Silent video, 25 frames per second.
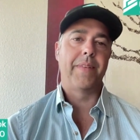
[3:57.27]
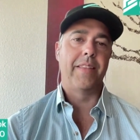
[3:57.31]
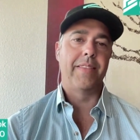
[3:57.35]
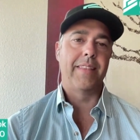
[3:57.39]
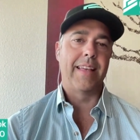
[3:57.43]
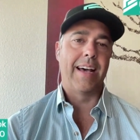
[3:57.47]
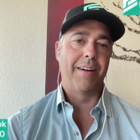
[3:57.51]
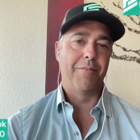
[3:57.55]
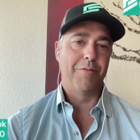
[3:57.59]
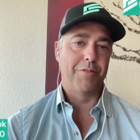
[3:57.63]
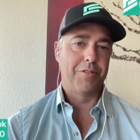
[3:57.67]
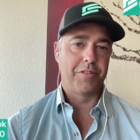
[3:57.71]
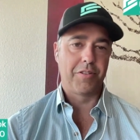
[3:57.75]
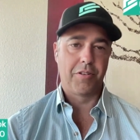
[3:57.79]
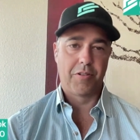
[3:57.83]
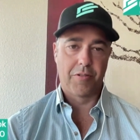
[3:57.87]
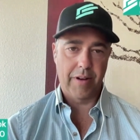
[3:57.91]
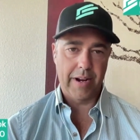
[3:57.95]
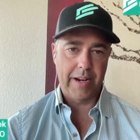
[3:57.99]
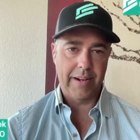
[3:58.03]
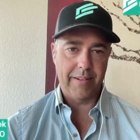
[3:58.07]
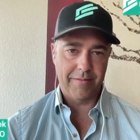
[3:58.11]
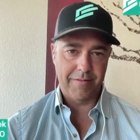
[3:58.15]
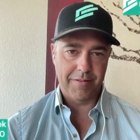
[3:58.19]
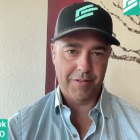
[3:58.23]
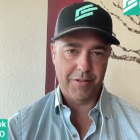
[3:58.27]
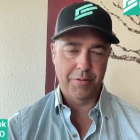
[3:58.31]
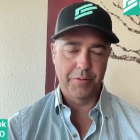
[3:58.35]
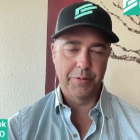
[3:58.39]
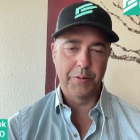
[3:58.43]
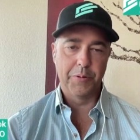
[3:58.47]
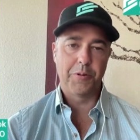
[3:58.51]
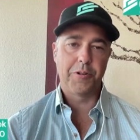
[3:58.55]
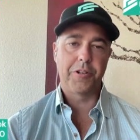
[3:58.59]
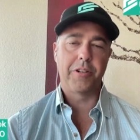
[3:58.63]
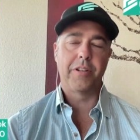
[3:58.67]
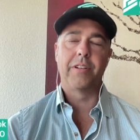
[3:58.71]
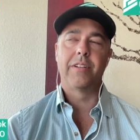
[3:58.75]
and that was a great
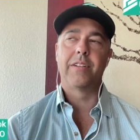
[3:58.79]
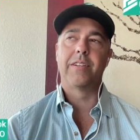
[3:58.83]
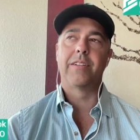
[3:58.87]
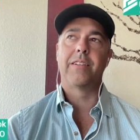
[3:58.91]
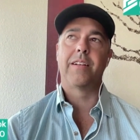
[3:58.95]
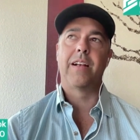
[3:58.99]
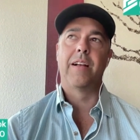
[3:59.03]
solution.